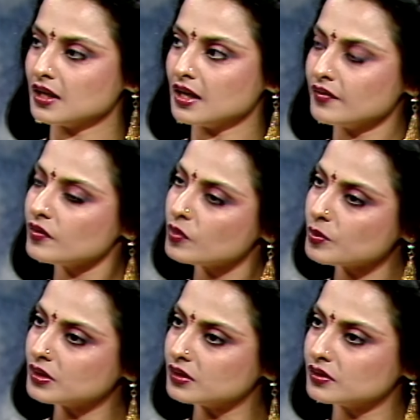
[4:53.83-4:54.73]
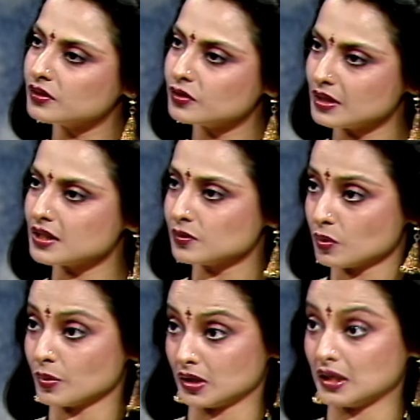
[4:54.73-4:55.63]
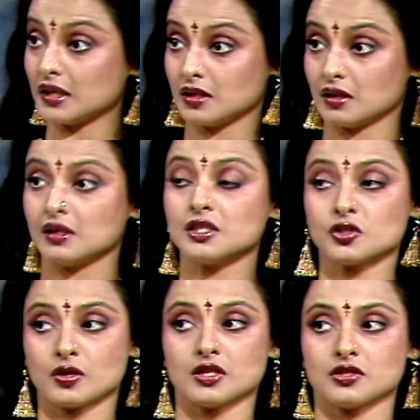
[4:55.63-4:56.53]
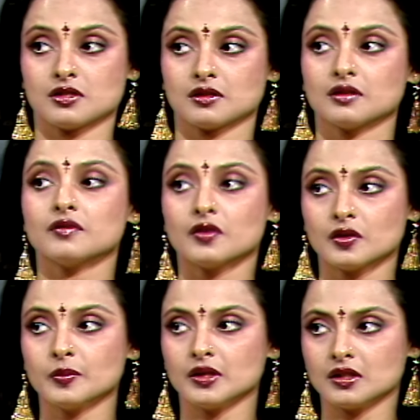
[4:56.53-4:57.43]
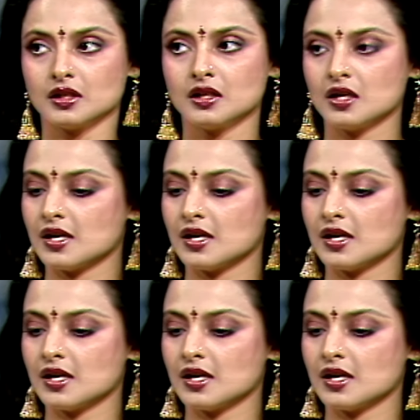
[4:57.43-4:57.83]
every woman, today's woman in India has changed for the better